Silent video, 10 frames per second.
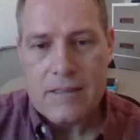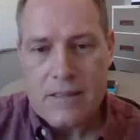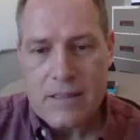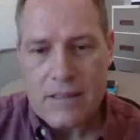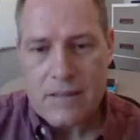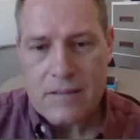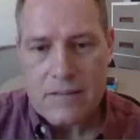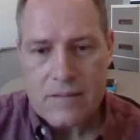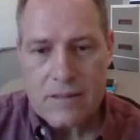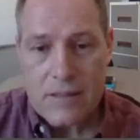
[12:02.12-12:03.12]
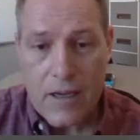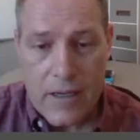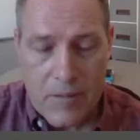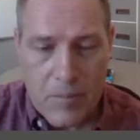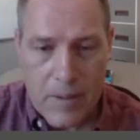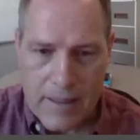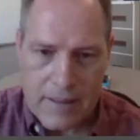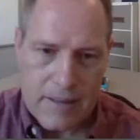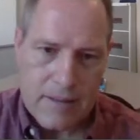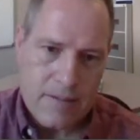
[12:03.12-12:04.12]
the side
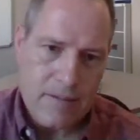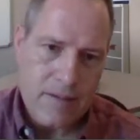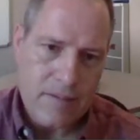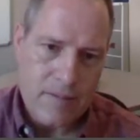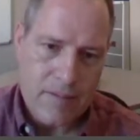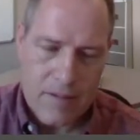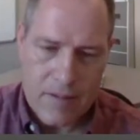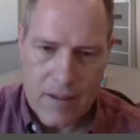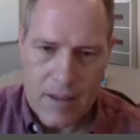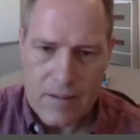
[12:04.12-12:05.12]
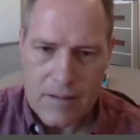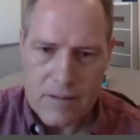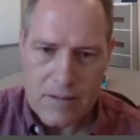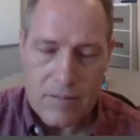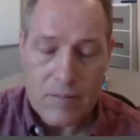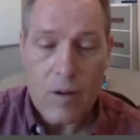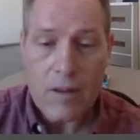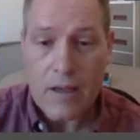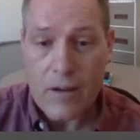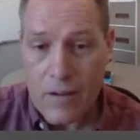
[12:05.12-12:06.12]
plate. Okay, well,
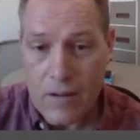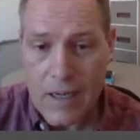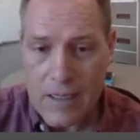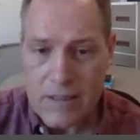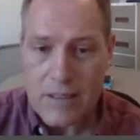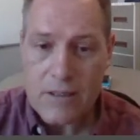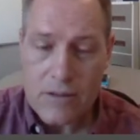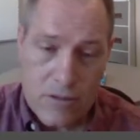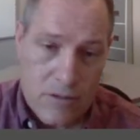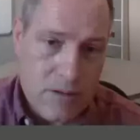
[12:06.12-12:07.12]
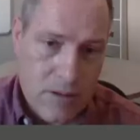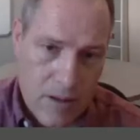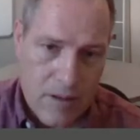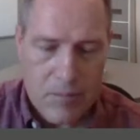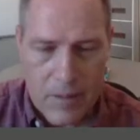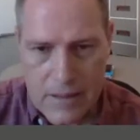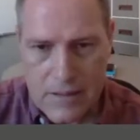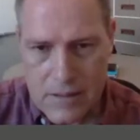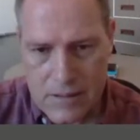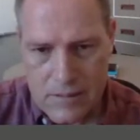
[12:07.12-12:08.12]
there are actually two side
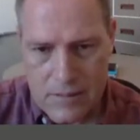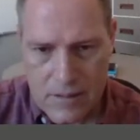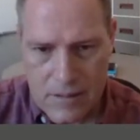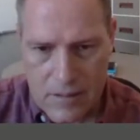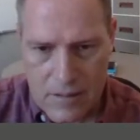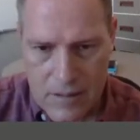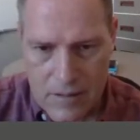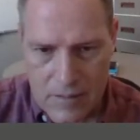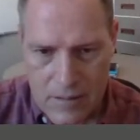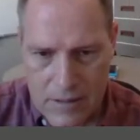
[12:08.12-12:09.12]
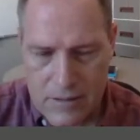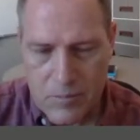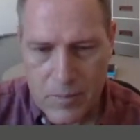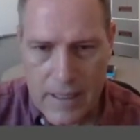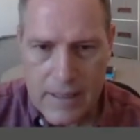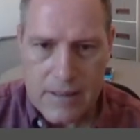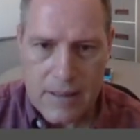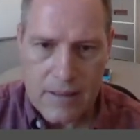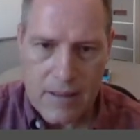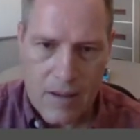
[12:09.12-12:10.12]
plates, this plate
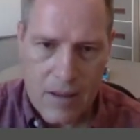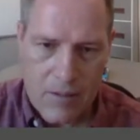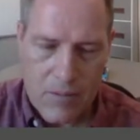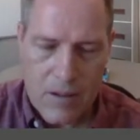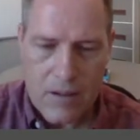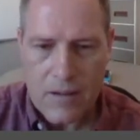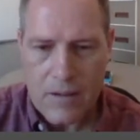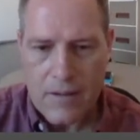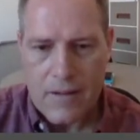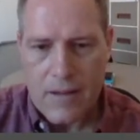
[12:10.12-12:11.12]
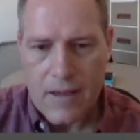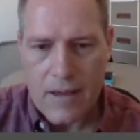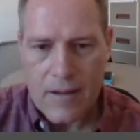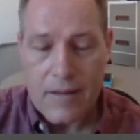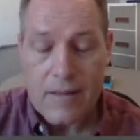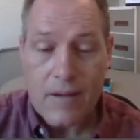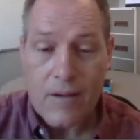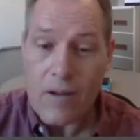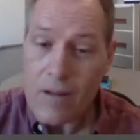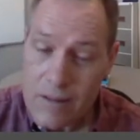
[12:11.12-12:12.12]
and the other one, and they
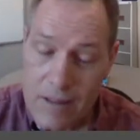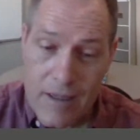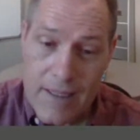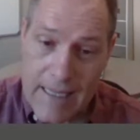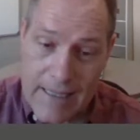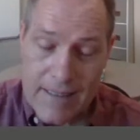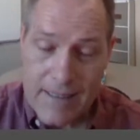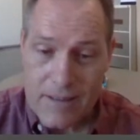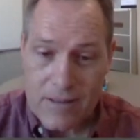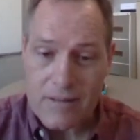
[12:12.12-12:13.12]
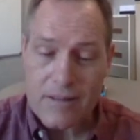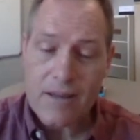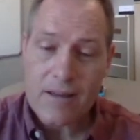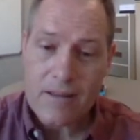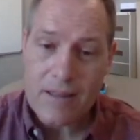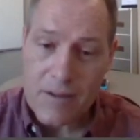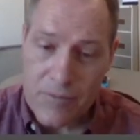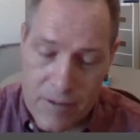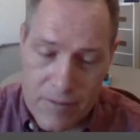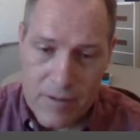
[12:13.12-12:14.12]
aren't identical. They
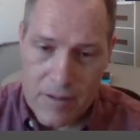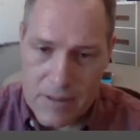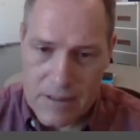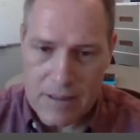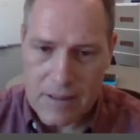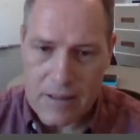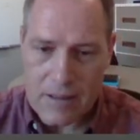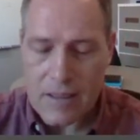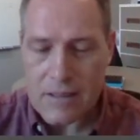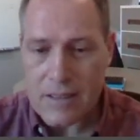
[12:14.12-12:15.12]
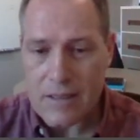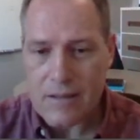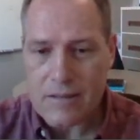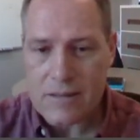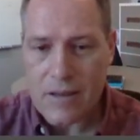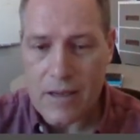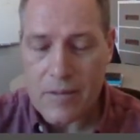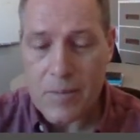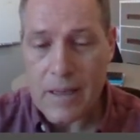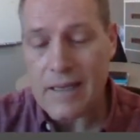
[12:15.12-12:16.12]
differ from each other. There's a
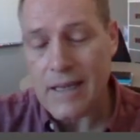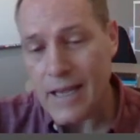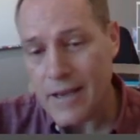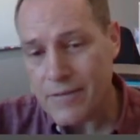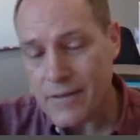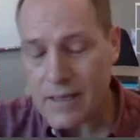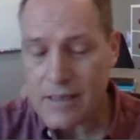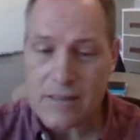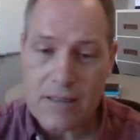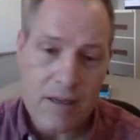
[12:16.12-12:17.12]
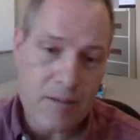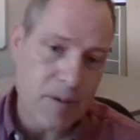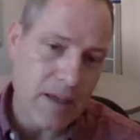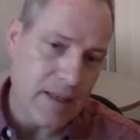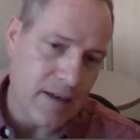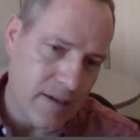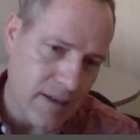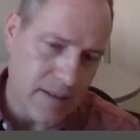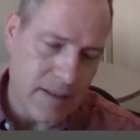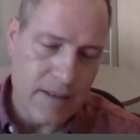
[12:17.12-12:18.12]
side plate left and a side plate
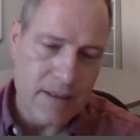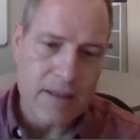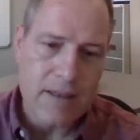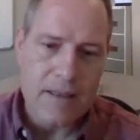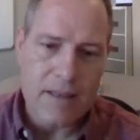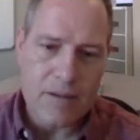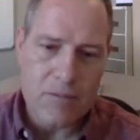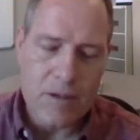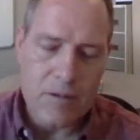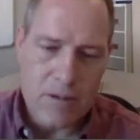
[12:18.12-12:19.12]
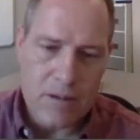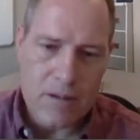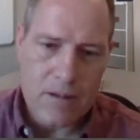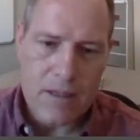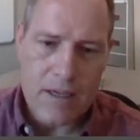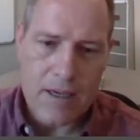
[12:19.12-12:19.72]
right that we will